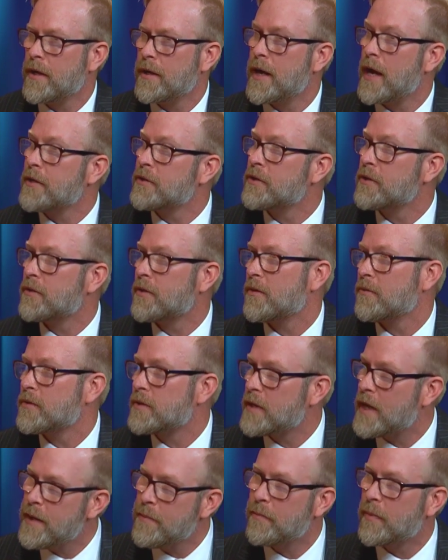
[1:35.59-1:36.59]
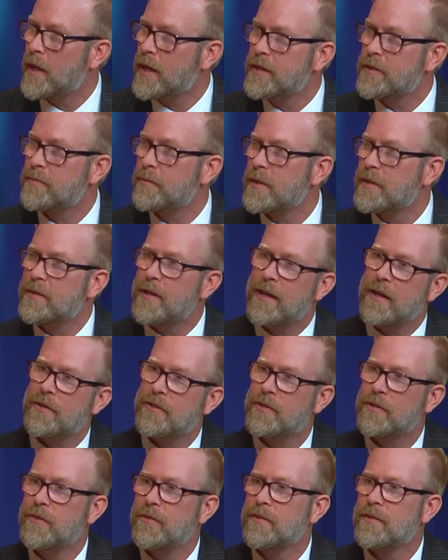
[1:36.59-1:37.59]
and I took those same placements that our
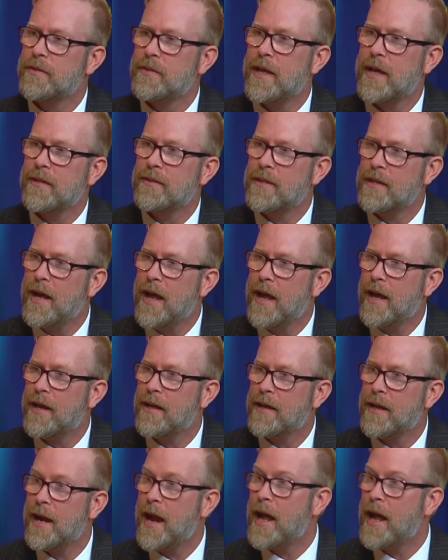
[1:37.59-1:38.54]
students take today, and